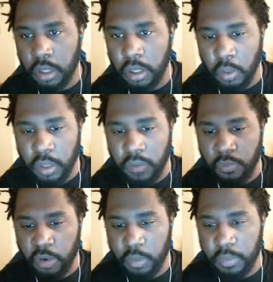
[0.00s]
No one's
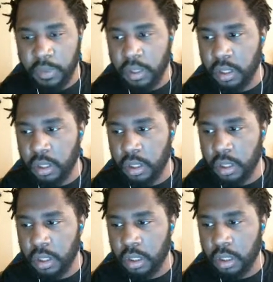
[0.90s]
informing me.
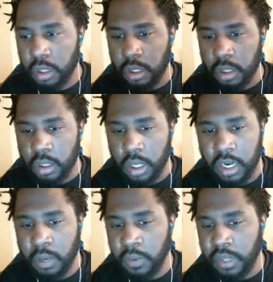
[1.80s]
I
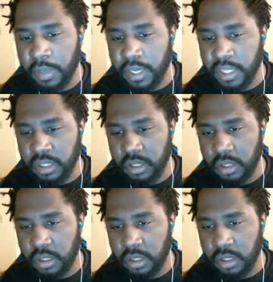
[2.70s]
don't need medicine.